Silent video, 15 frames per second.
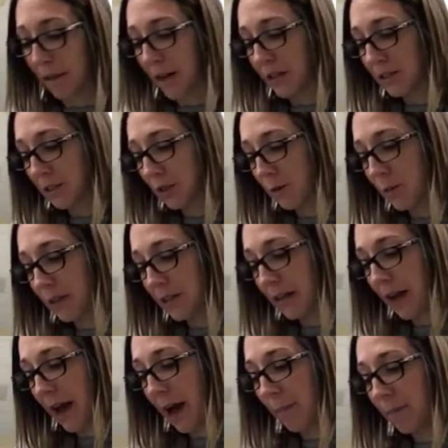And so what's
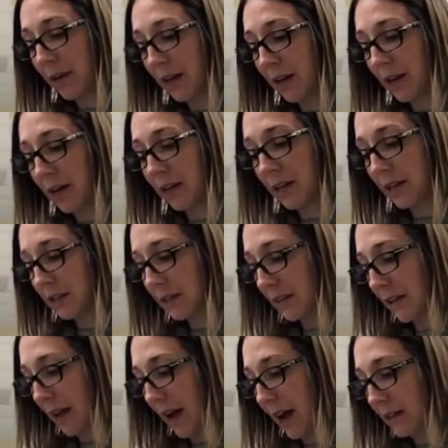happening is
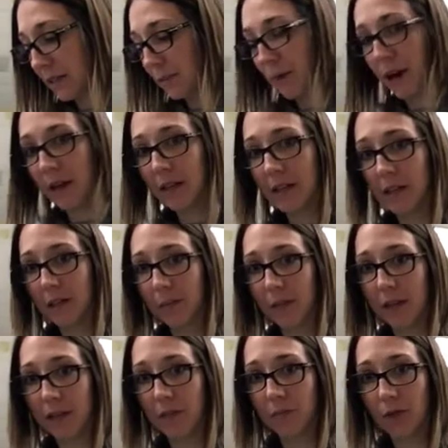gas by
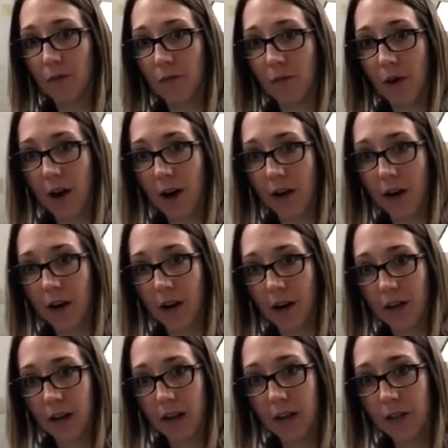displacement of water,
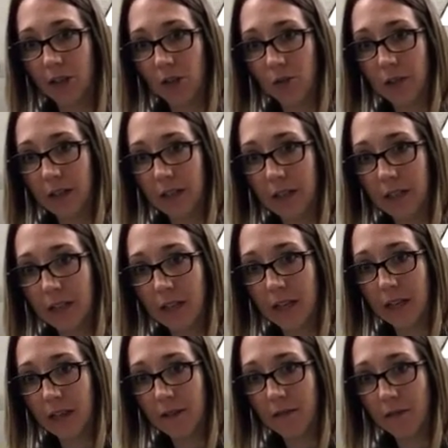as you can see
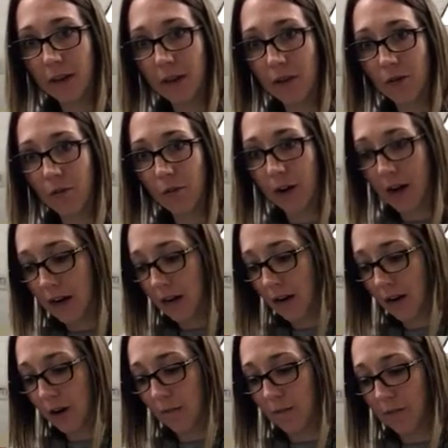in the video right
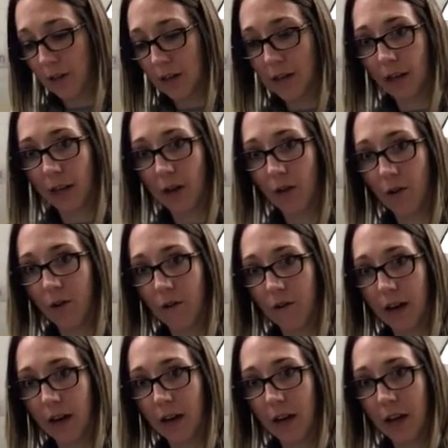here, I'm afraid to let go of
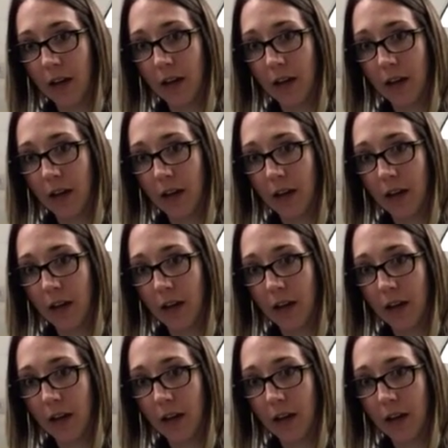it,